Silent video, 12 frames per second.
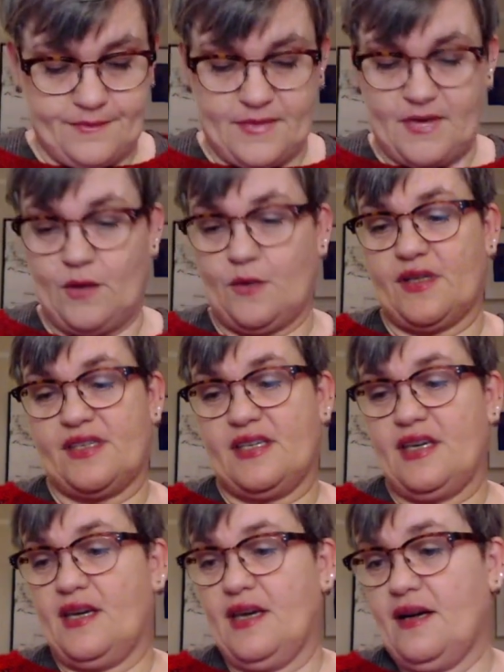You can
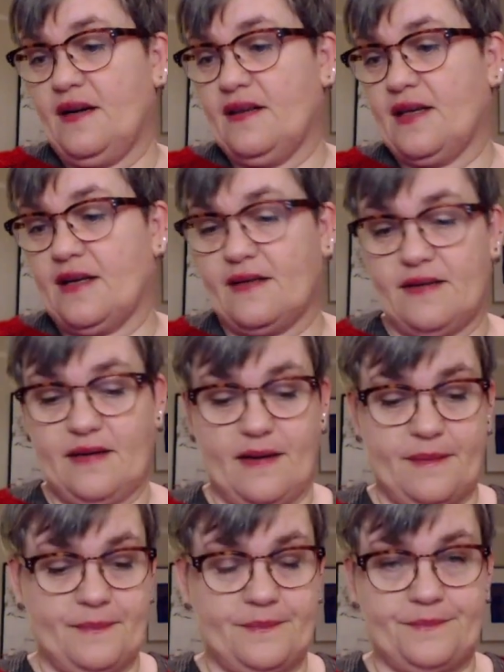see here
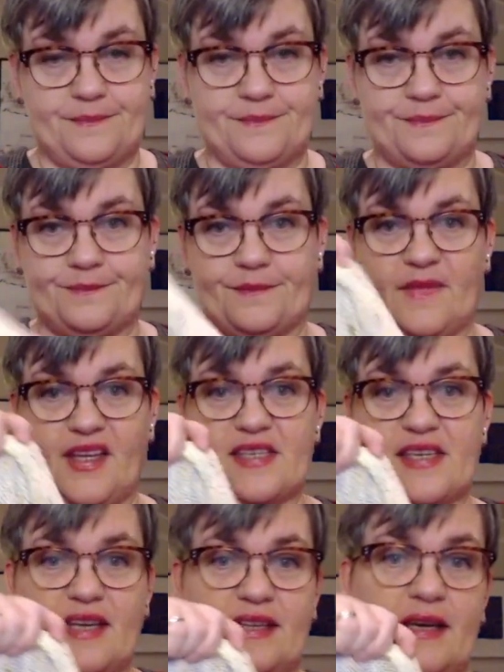that it's
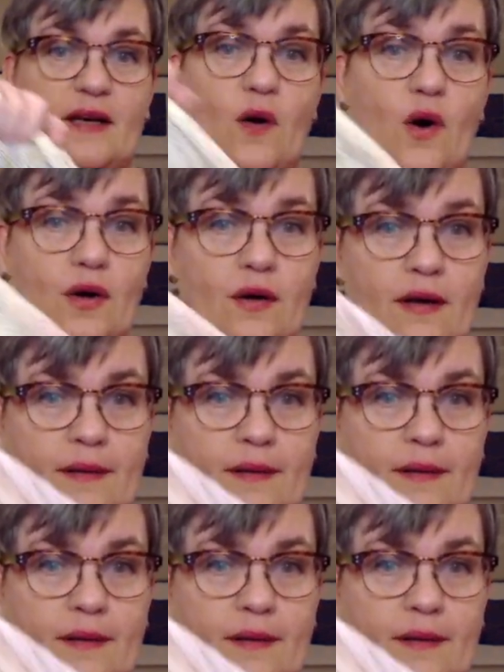getting long,